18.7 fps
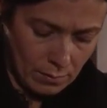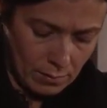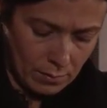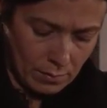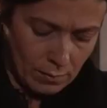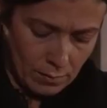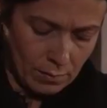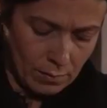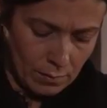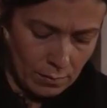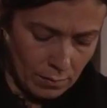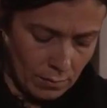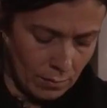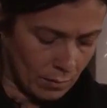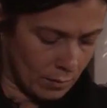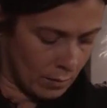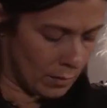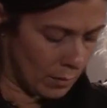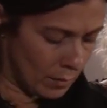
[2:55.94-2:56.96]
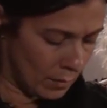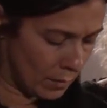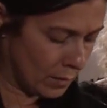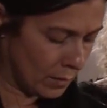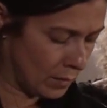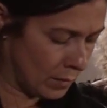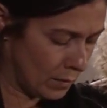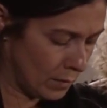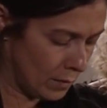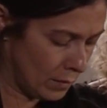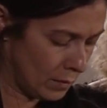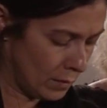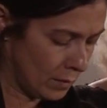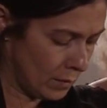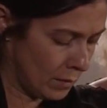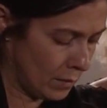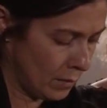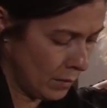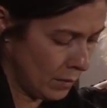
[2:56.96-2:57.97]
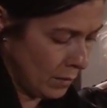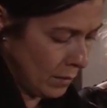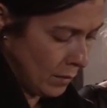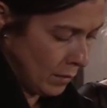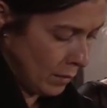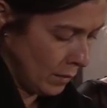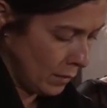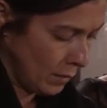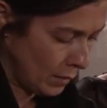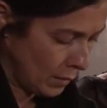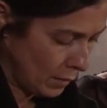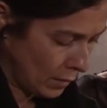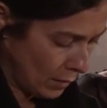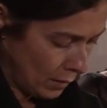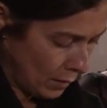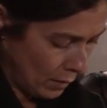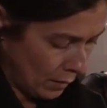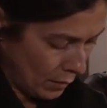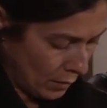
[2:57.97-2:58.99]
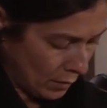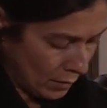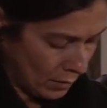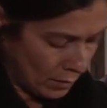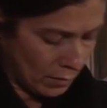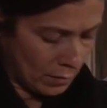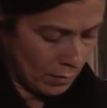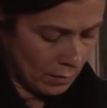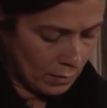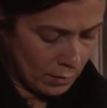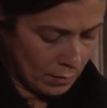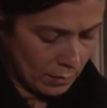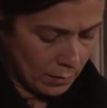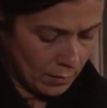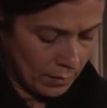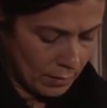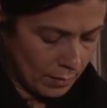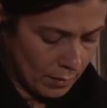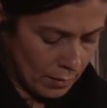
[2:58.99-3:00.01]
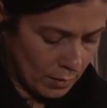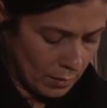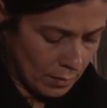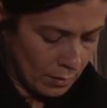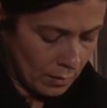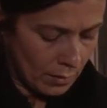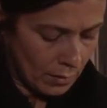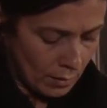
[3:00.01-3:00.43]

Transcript: [no speech]